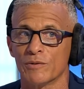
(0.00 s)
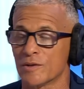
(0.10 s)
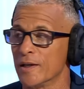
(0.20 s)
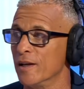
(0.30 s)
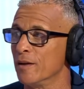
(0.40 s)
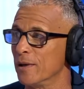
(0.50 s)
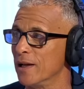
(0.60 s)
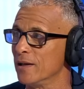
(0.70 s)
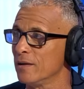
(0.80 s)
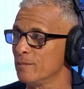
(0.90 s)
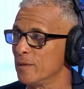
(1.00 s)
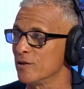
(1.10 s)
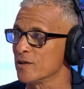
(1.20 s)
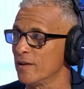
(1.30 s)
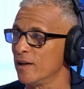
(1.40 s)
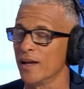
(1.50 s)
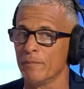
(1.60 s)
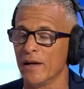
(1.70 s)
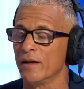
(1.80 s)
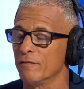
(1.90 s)
to Inter Milan because I think they
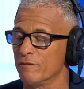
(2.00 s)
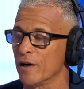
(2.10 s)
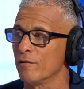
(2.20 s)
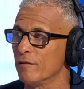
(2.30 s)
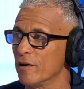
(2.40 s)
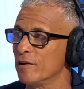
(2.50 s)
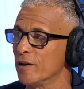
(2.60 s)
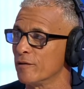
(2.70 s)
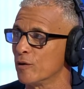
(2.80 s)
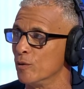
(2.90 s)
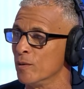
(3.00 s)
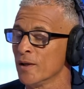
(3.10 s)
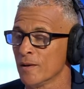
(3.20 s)
made it very very difficult.